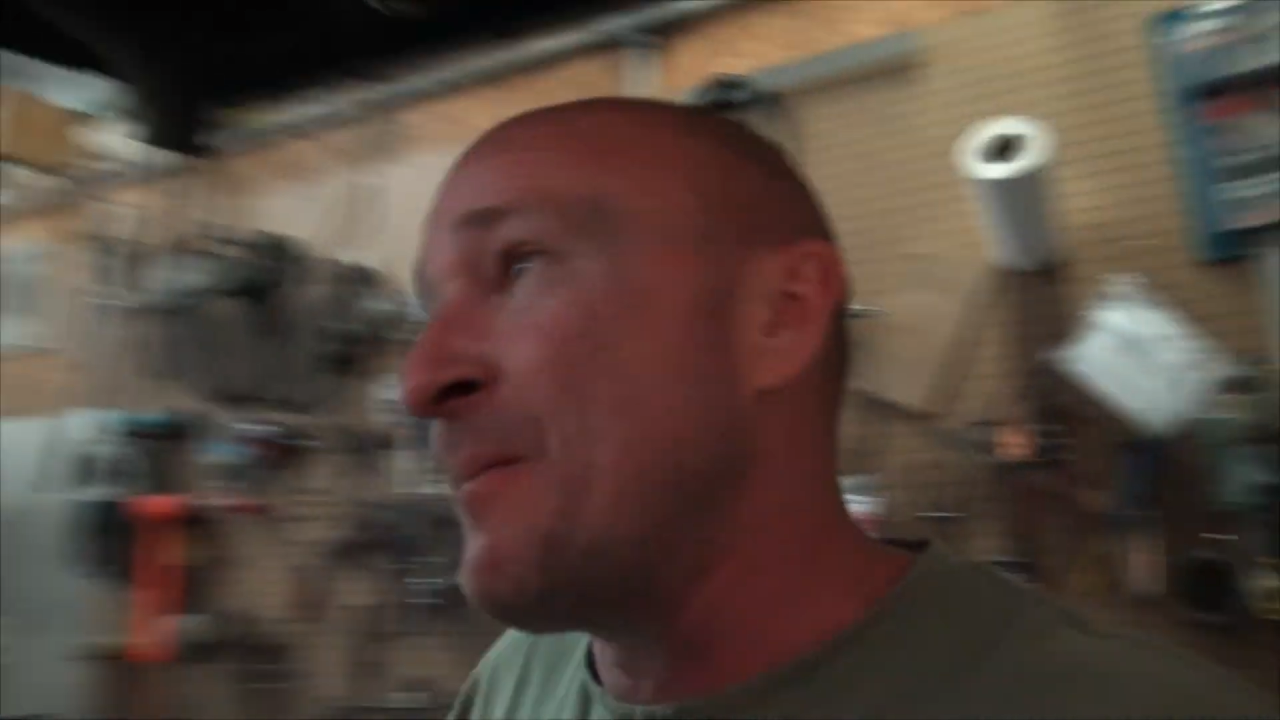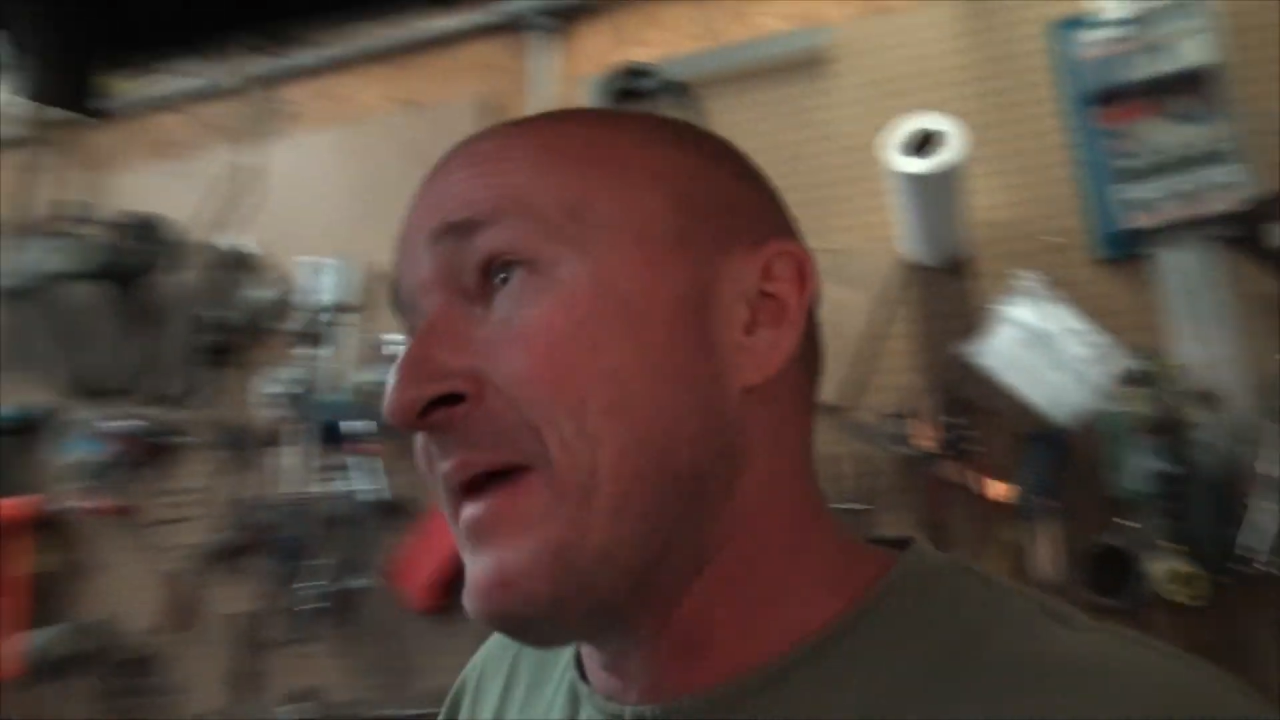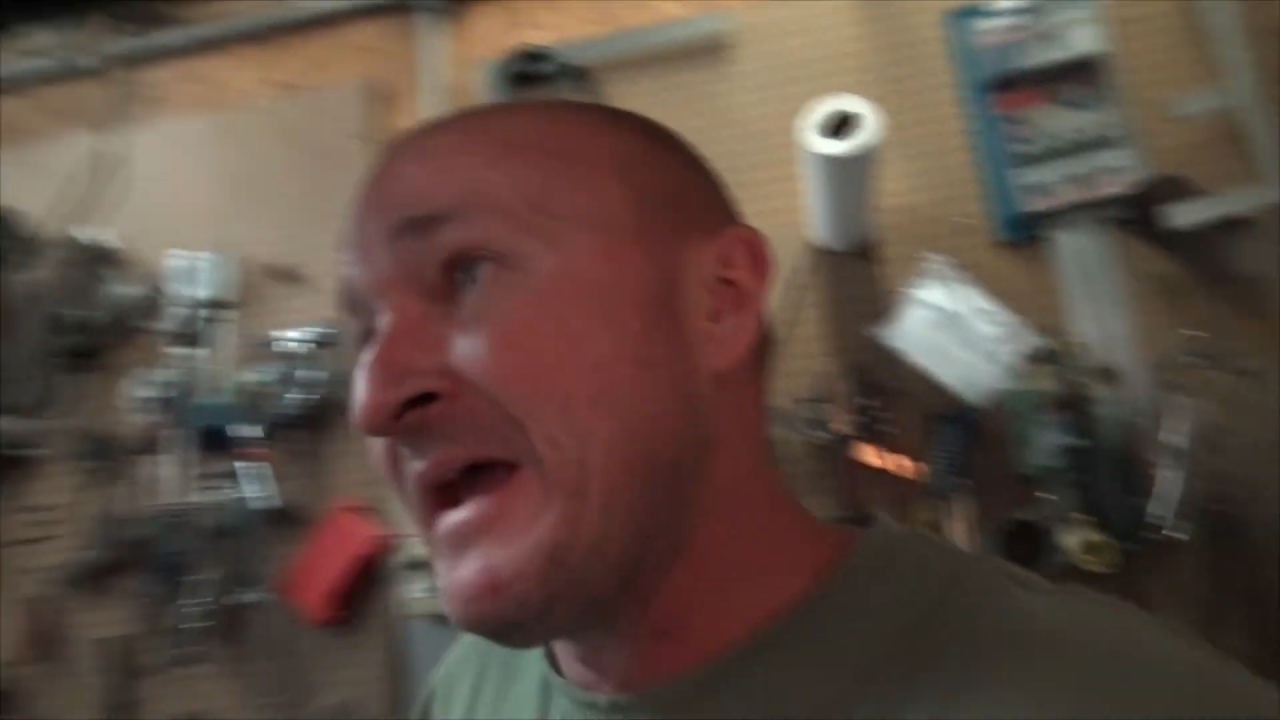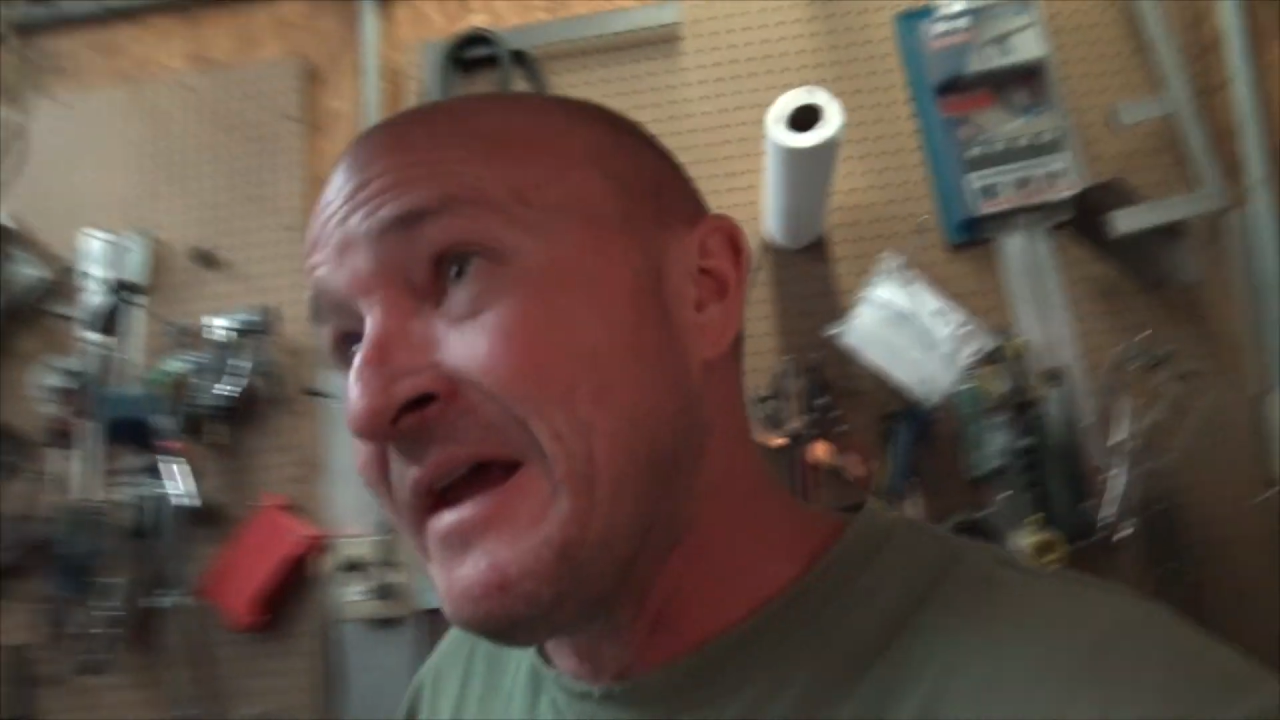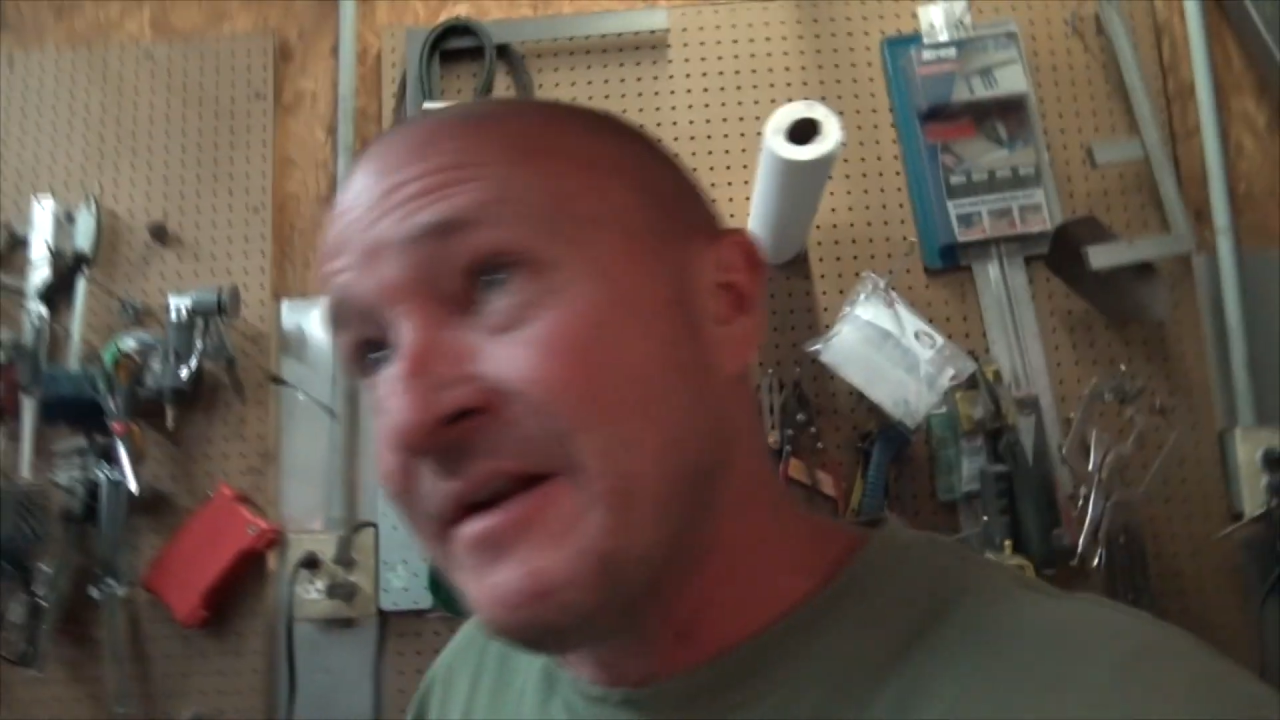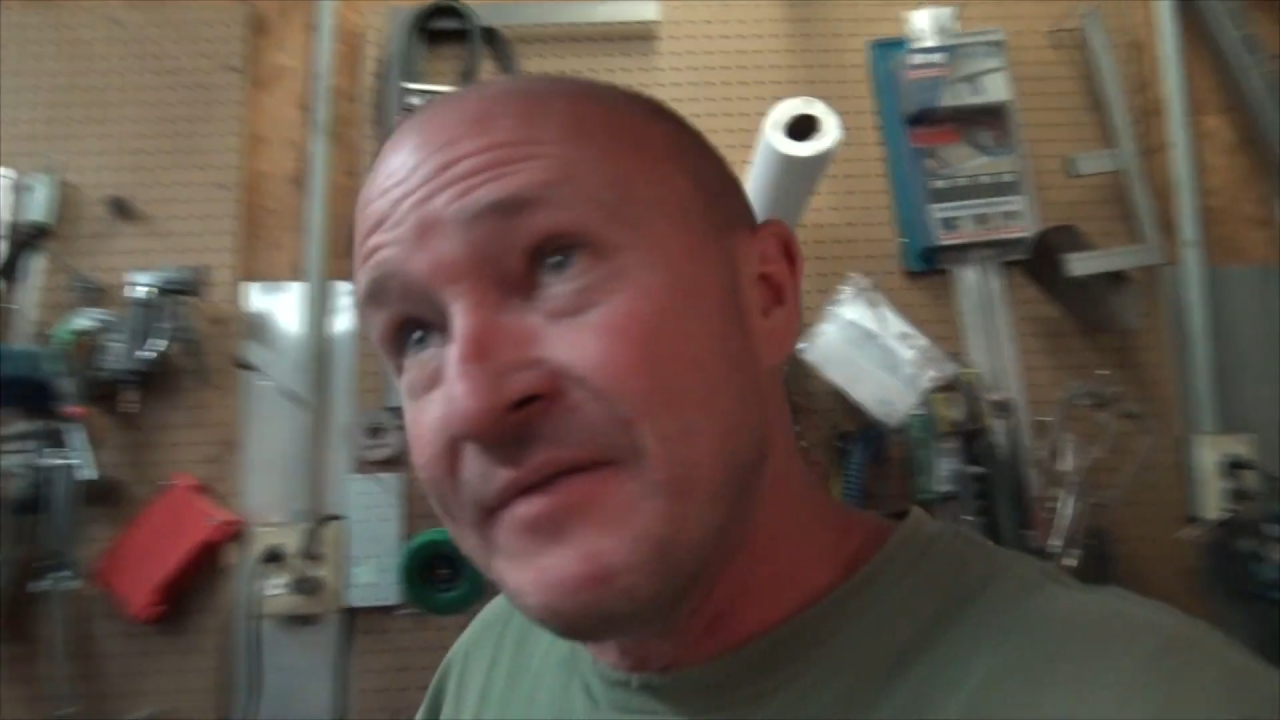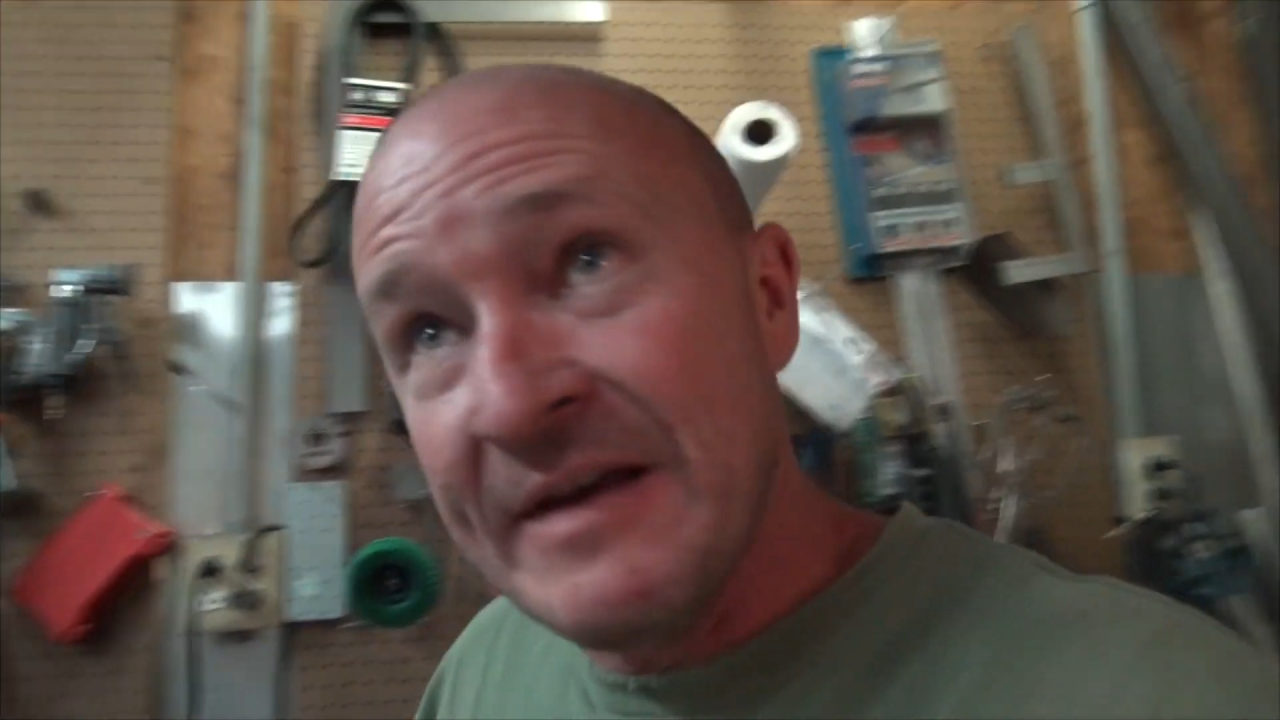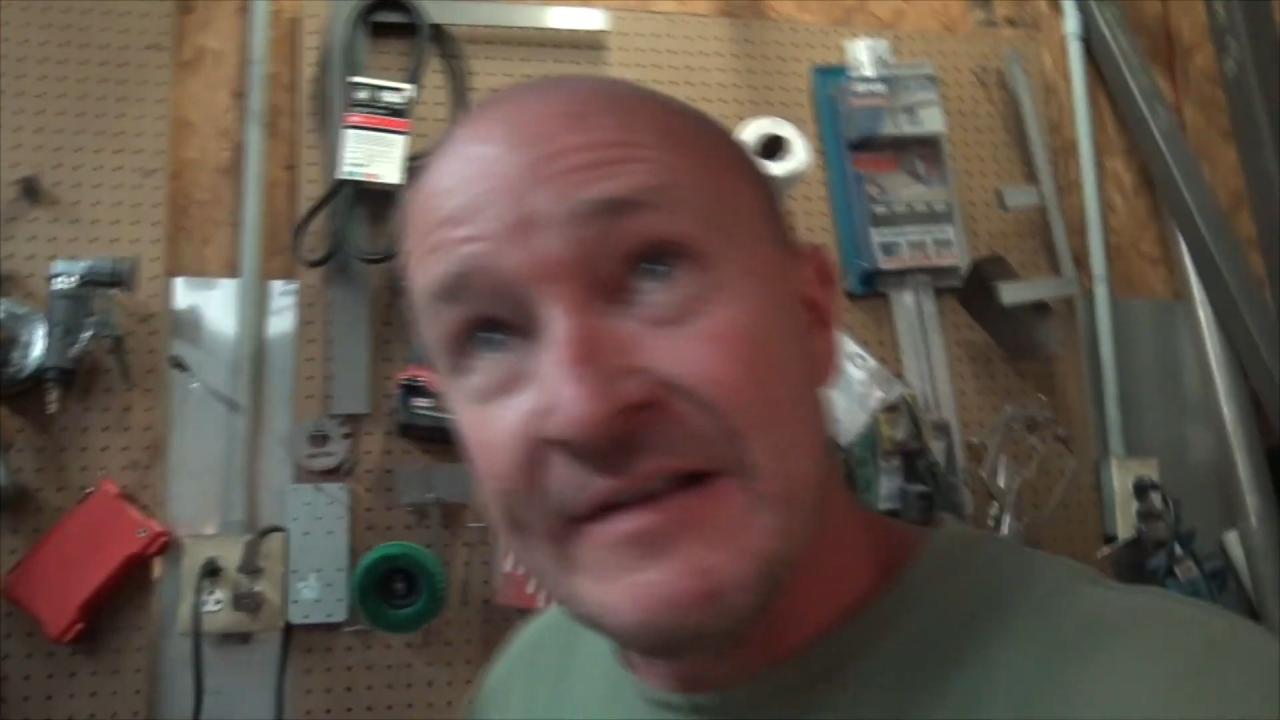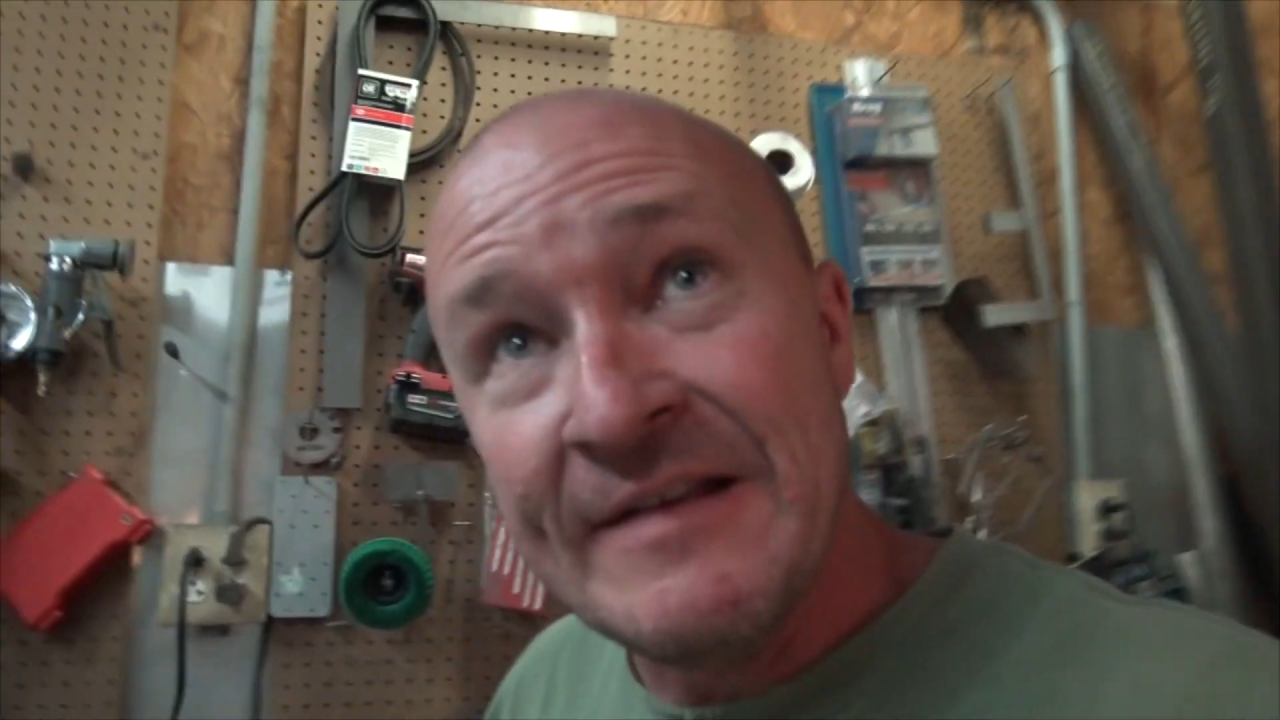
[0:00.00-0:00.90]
pain of getting